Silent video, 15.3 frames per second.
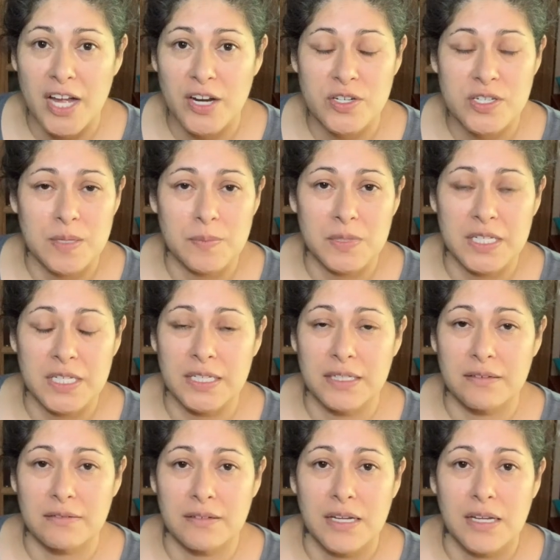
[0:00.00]
or
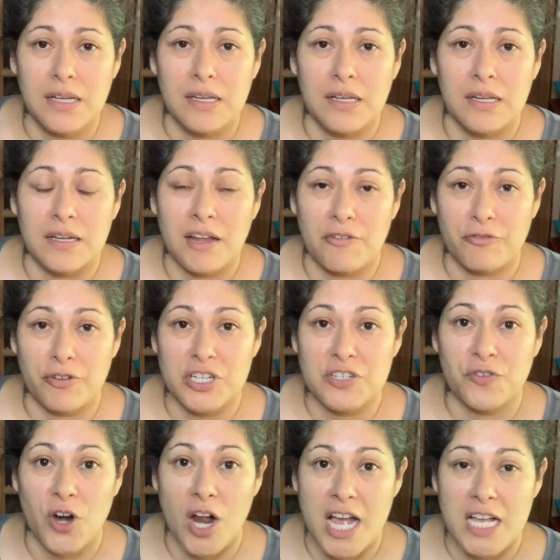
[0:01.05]
something, not French
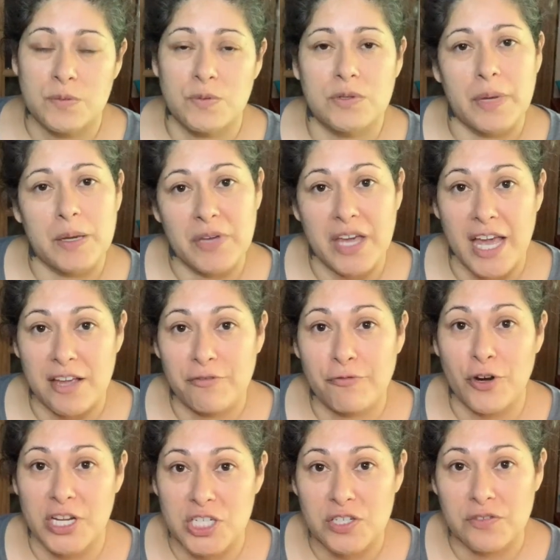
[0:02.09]
fries, but maybe a
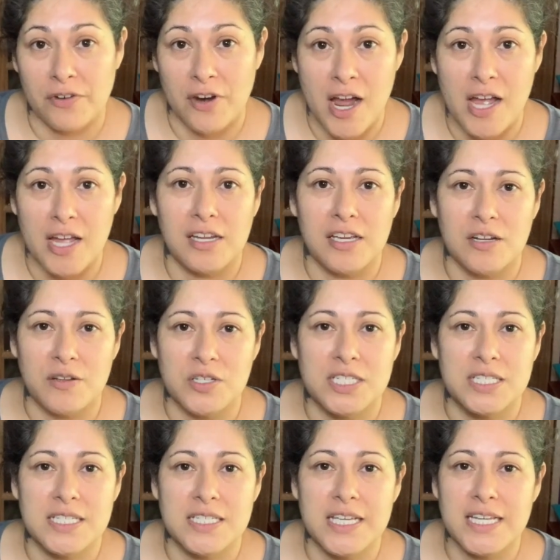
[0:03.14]
French fry, just
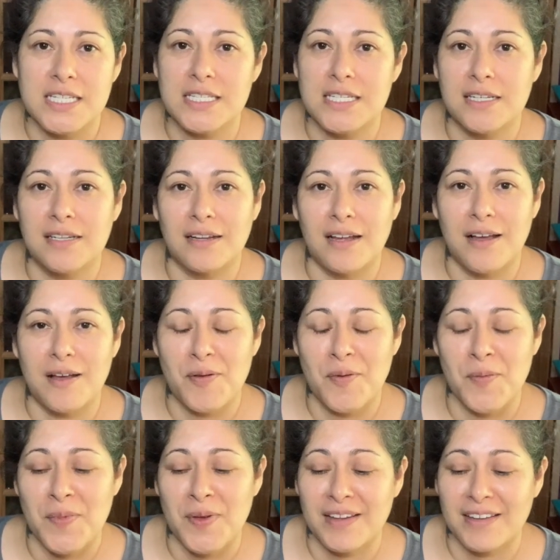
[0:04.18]
to taste it.
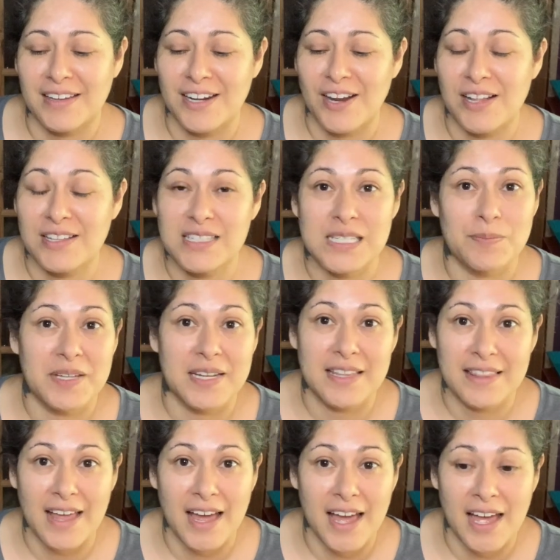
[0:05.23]
I'll dip it in
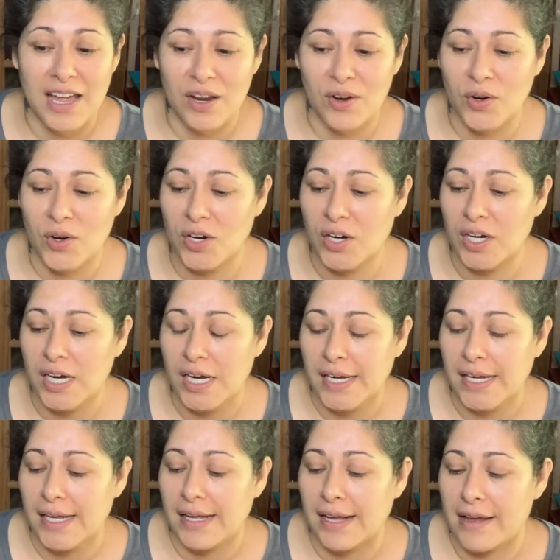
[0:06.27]
that, or
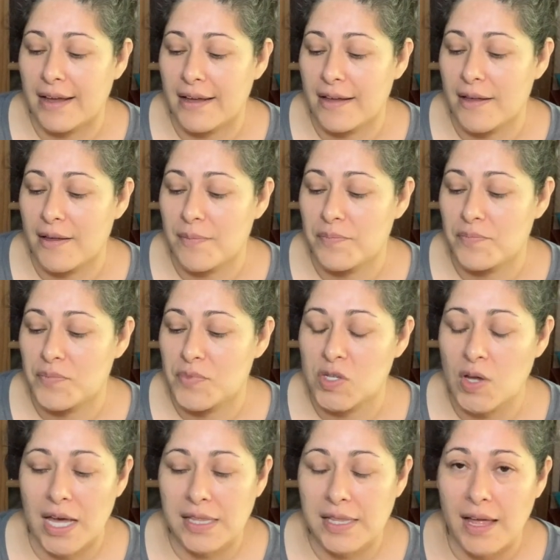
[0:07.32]

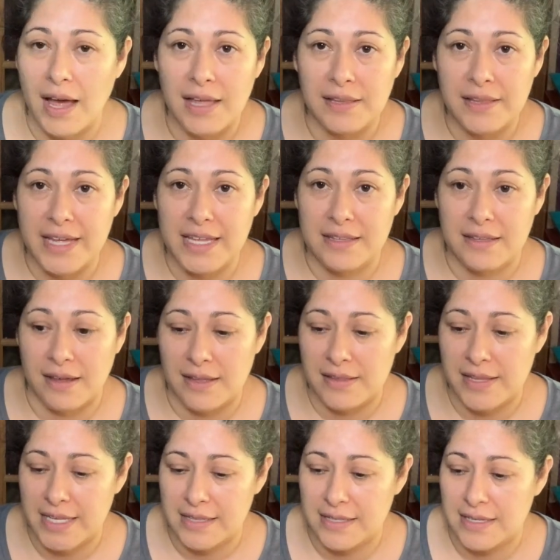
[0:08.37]
so I
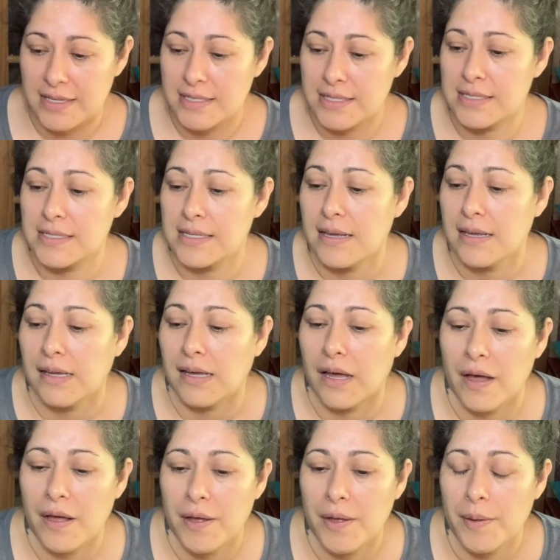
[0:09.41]
like this.
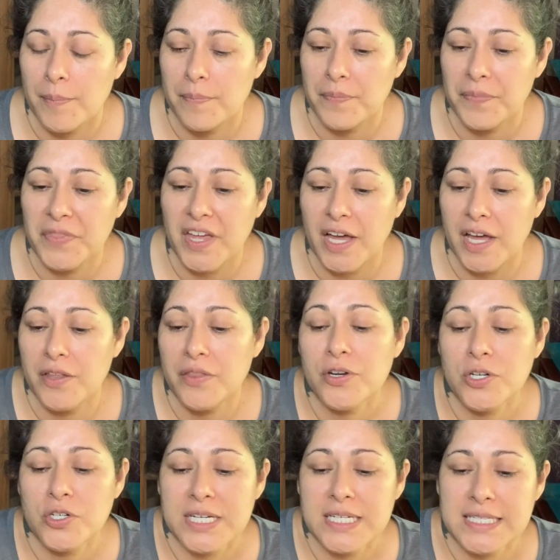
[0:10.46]
The other
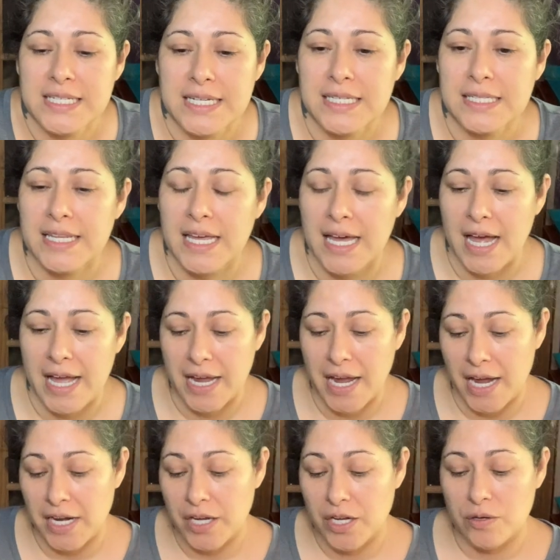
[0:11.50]
dressing that I
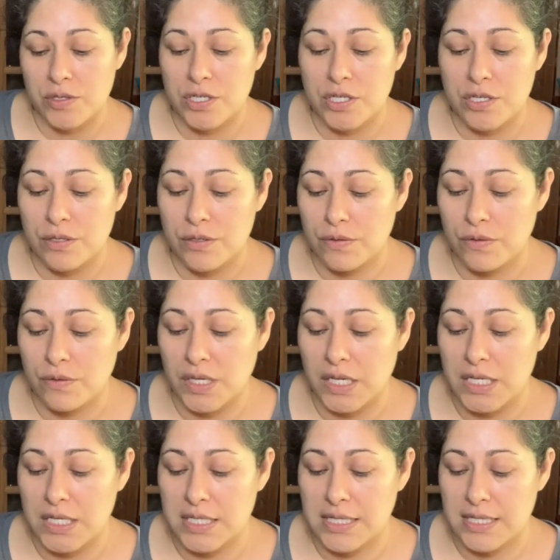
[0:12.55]
kind of go to
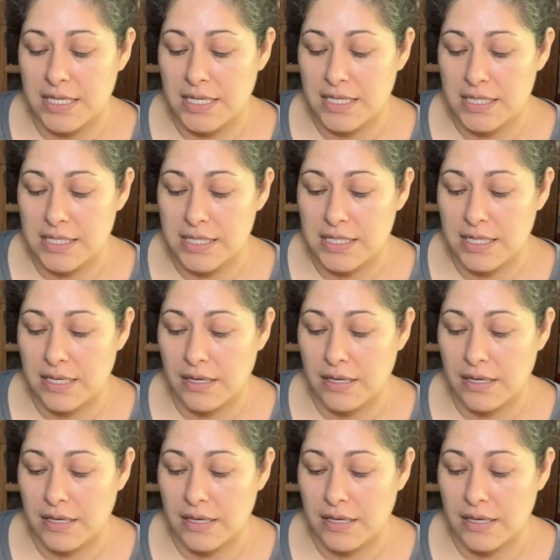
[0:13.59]
is this